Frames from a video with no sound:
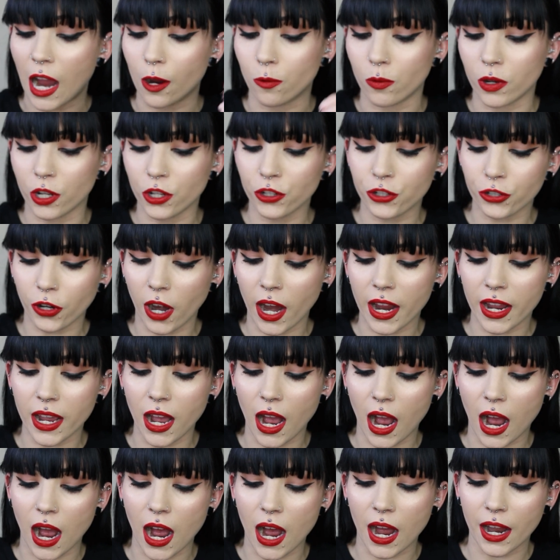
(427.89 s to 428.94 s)
I will try
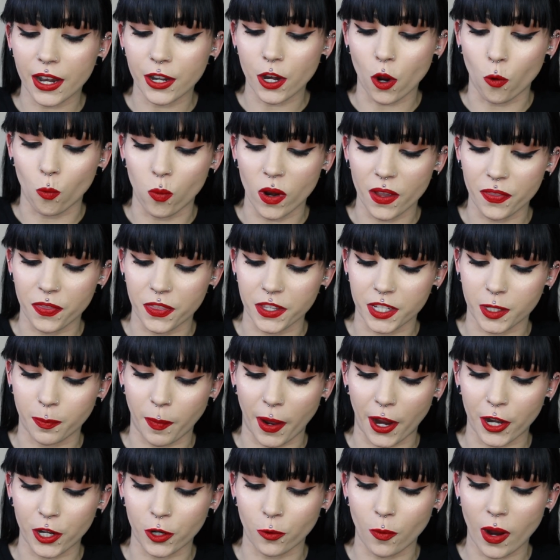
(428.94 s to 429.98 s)
it on with the
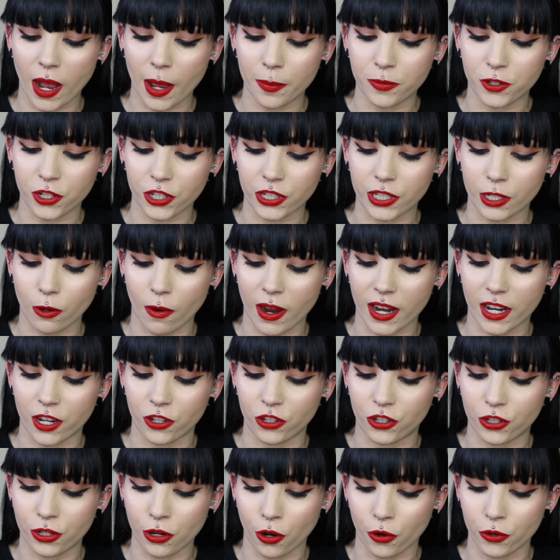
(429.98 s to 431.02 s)
spider web just so I
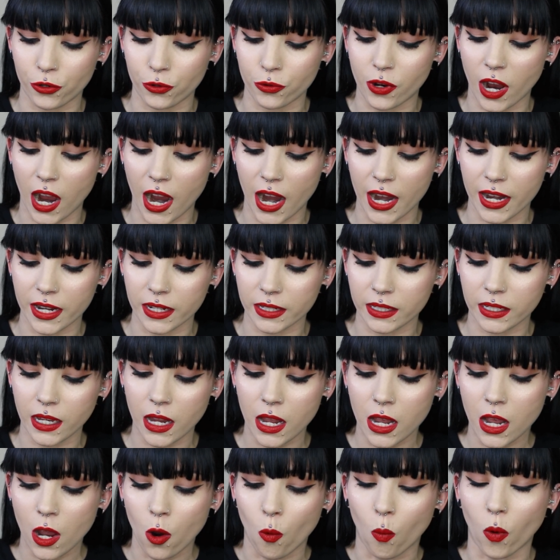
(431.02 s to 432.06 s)
can show you guys
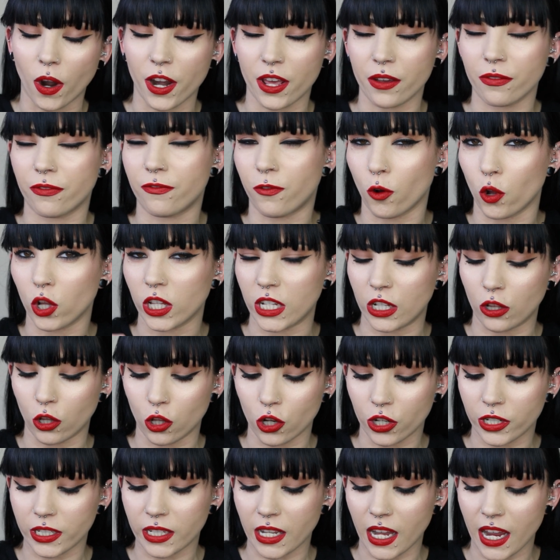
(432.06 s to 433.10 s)
what it fully
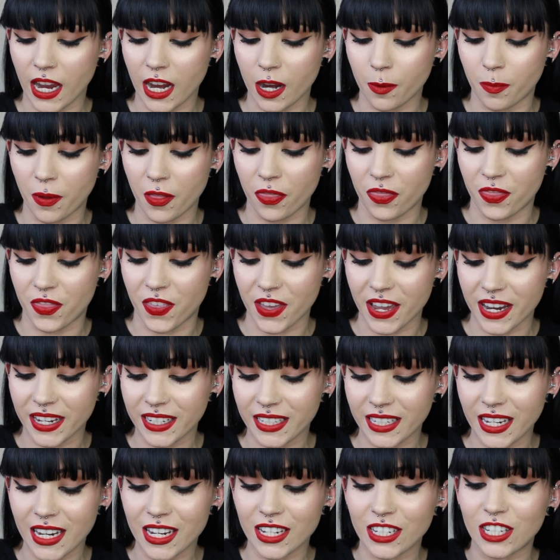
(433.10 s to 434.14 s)
looks like, but
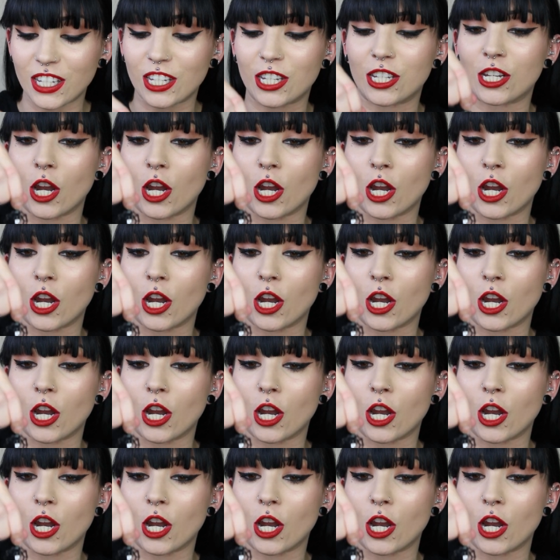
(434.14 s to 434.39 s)
this is